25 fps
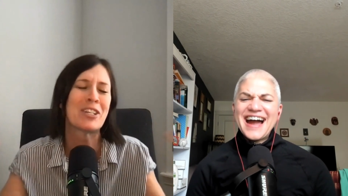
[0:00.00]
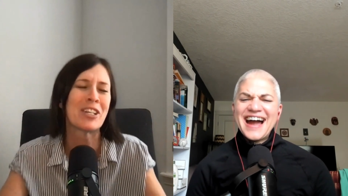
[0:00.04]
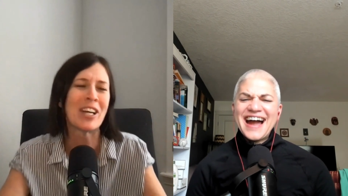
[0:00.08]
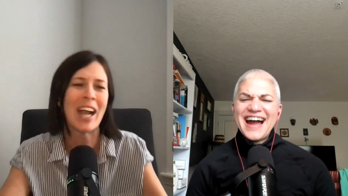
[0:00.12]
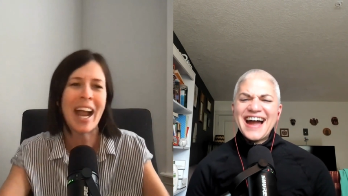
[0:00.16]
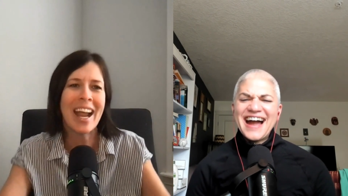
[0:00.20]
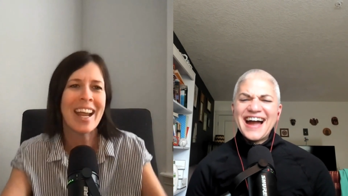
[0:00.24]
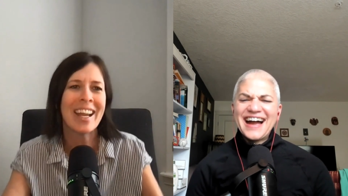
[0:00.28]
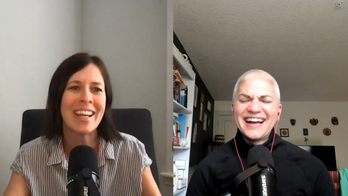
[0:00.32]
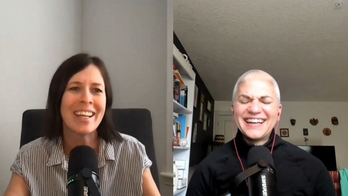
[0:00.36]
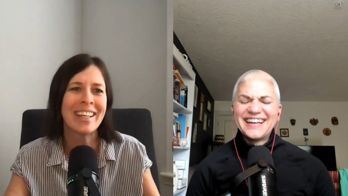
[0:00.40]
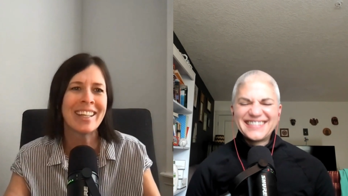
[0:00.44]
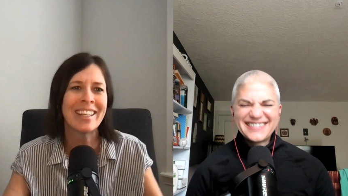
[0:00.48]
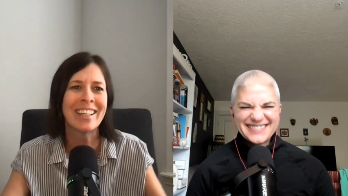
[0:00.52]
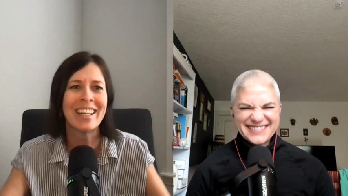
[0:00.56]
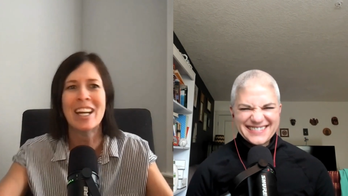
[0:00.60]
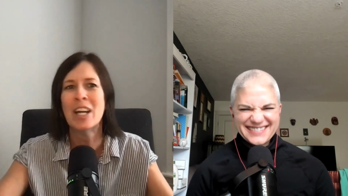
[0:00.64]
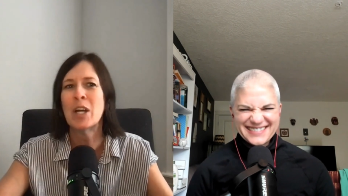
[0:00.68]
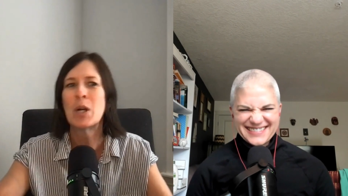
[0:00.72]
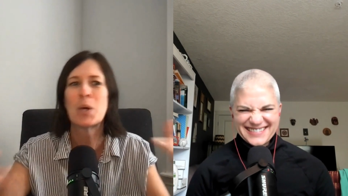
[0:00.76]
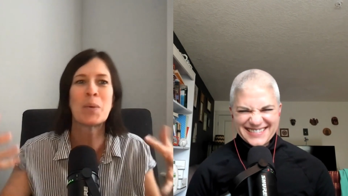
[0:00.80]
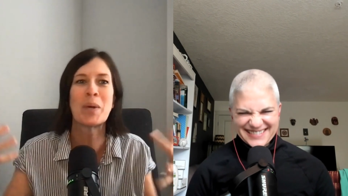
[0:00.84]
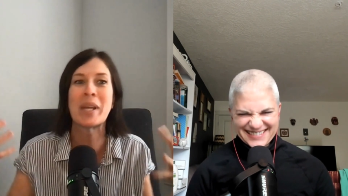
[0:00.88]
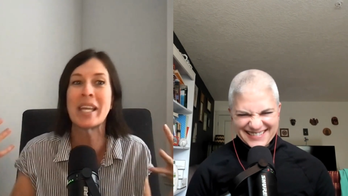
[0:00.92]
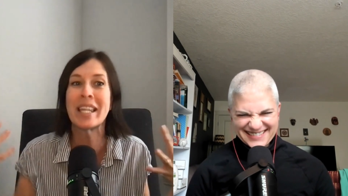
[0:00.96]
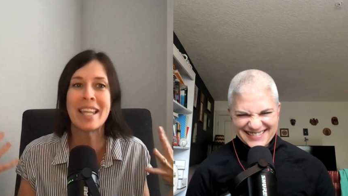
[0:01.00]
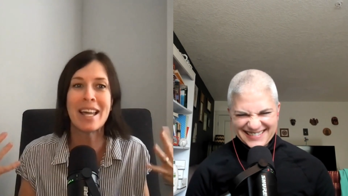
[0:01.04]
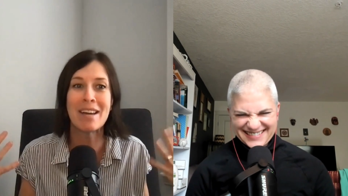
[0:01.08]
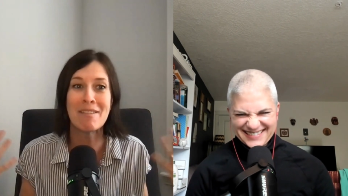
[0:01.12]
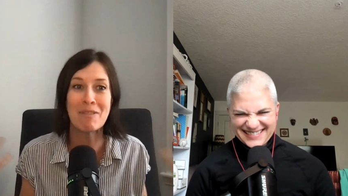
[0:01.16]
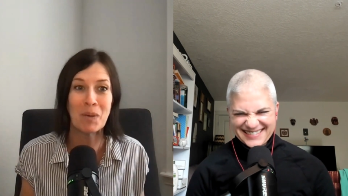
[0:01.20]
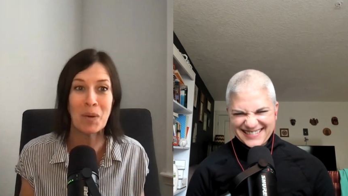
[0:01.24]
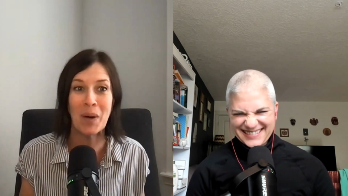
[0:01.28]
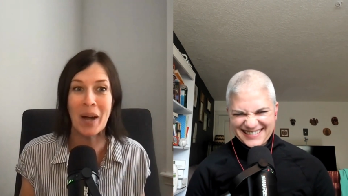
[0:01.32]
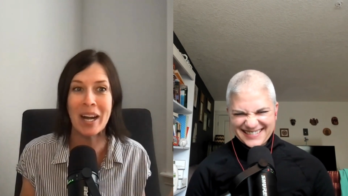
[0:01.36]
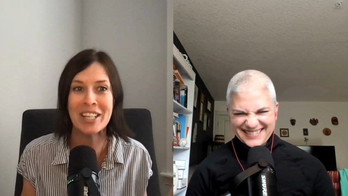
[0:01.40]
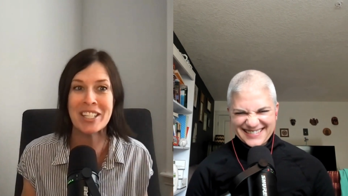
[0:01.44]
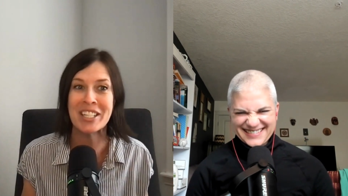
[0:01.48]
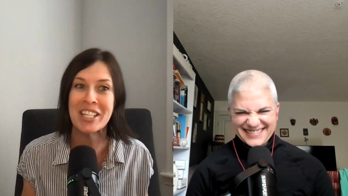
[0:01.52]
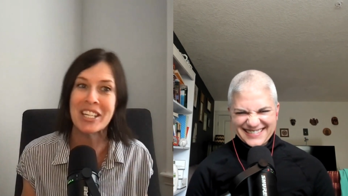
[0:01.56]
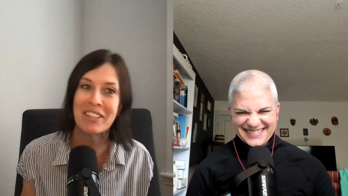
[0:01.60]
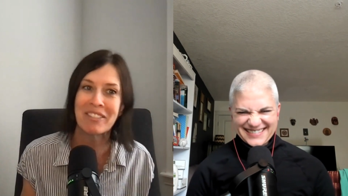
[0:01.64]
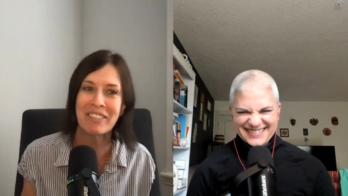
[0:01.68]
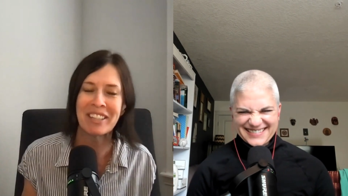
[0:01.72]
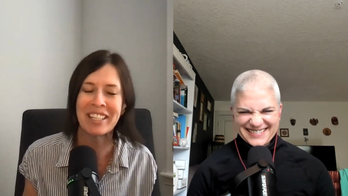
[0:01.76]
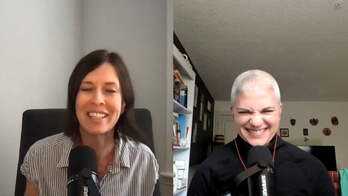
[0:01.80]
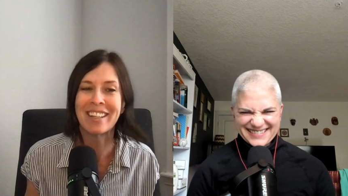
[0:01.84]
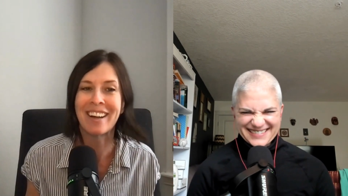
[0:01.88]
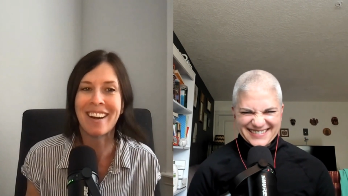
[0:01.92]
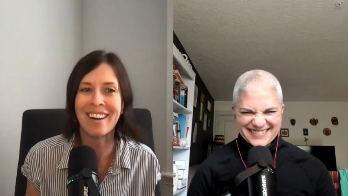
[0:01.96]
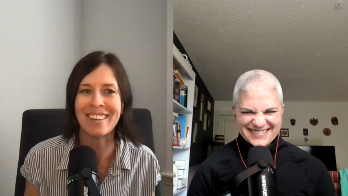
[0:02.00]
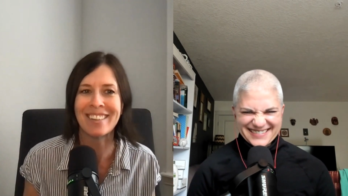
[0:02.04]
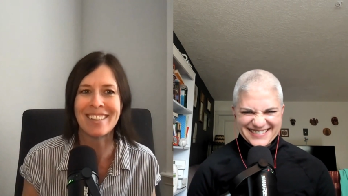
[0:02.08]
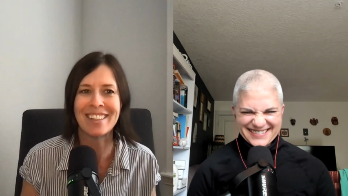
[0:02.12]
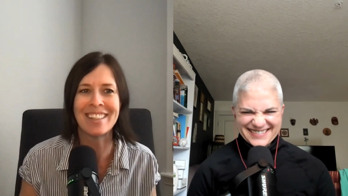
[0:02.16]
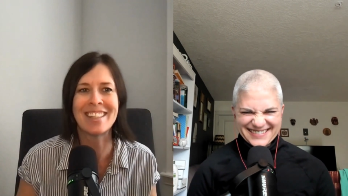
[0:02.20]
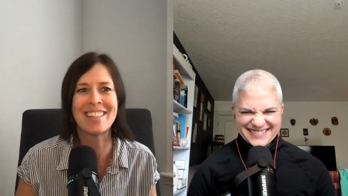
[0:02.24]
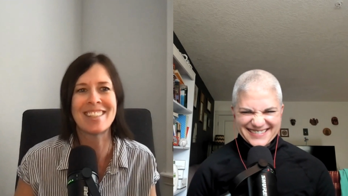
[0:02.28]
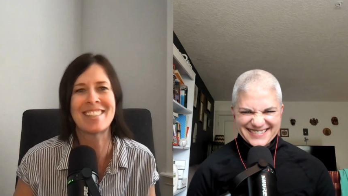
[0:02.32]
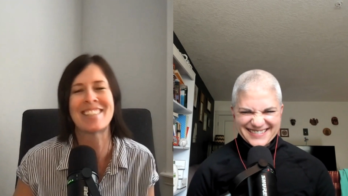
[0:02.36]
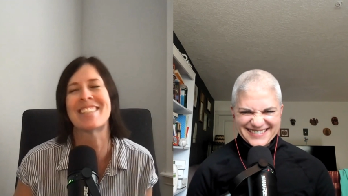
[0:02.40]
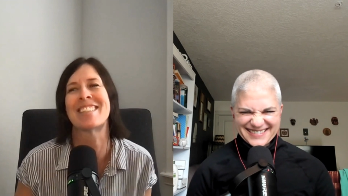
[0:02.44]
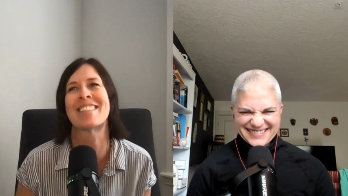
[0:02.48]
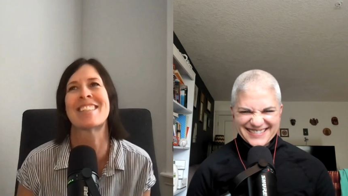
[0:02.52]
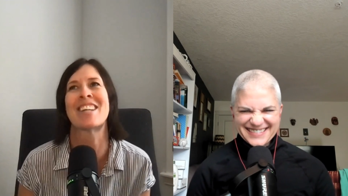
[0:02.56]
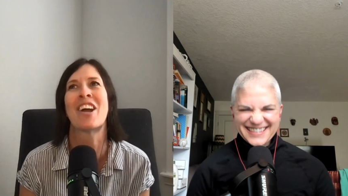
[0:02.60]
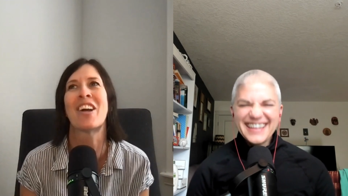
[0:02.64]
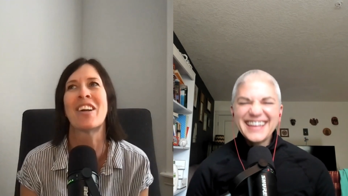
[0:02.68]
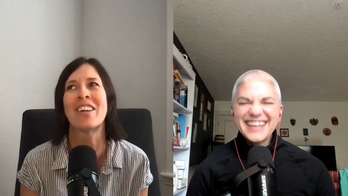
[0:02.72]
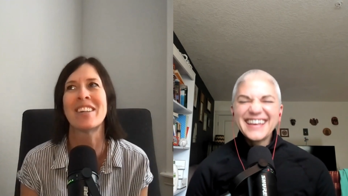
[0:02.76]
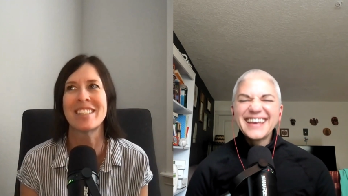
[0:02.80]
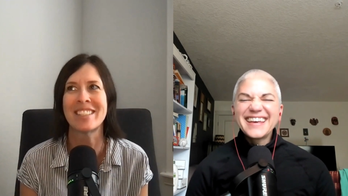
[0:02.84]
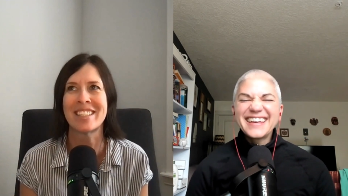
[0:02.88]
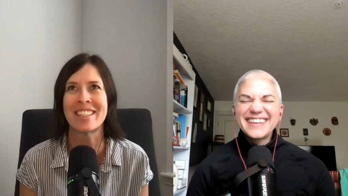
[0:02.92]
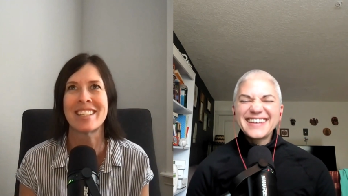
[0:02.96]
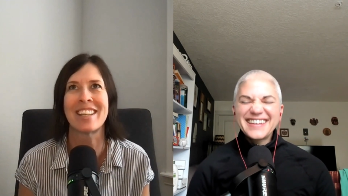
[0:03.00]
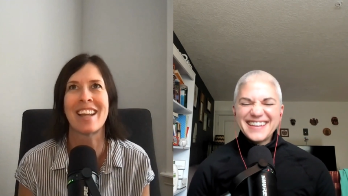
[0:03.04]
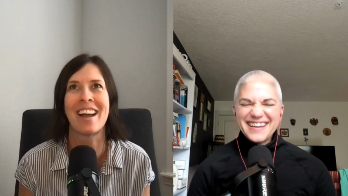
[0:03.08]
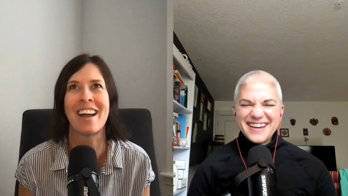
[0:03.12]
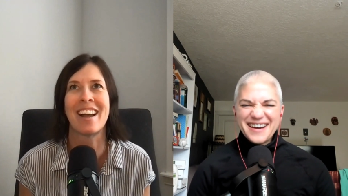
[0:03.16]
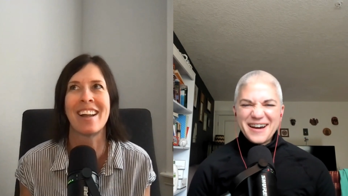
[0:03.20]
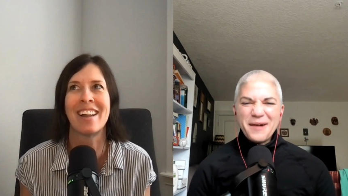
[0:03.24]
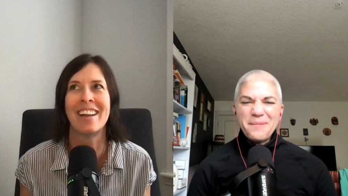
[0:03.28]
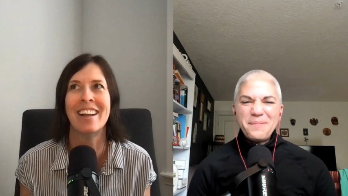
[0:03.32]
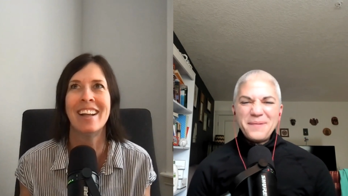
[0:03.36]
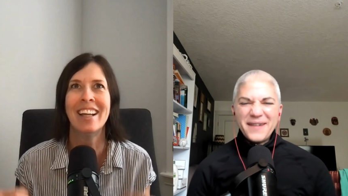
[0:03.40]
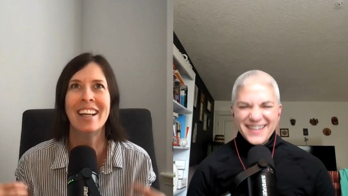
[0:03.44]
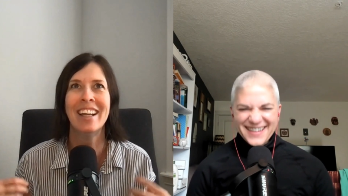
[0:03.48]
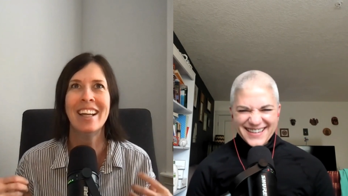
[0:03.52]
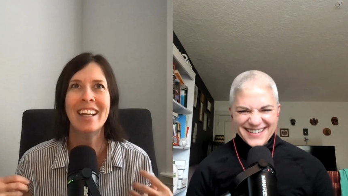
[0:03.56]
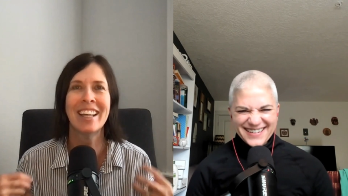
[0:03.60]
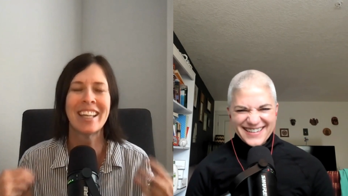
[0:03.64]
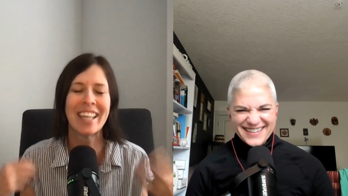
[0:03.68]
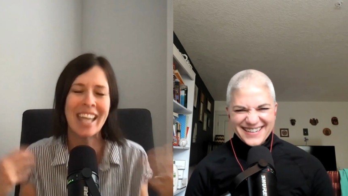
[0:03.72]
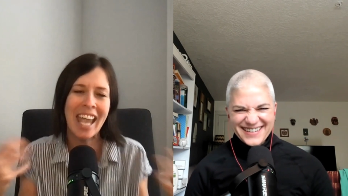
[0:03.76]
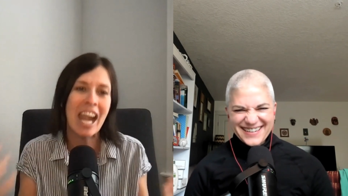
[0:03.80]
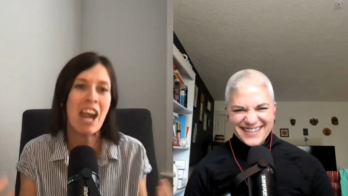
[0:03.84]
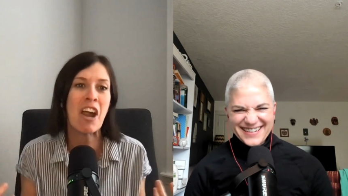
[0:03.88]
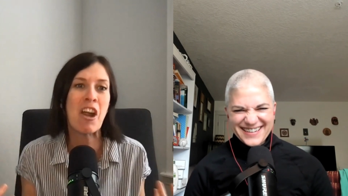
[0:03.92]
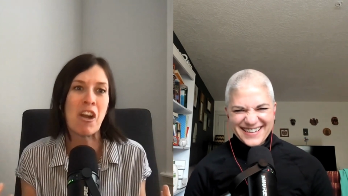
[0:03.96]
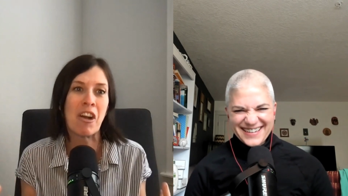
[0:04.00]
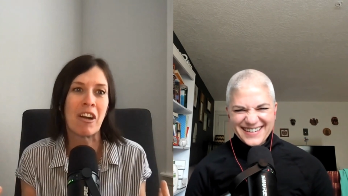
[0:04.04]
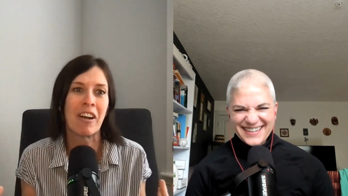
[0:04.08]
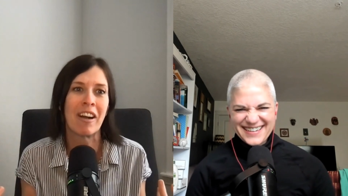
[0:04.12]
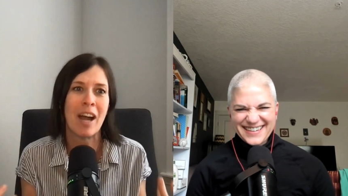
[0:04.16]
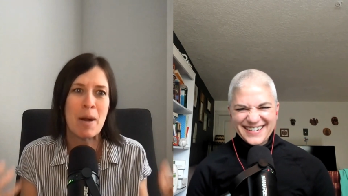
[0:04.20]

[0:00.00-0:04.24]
Speaker 1: trying. We love watching regardless. It's hard to yeah. not care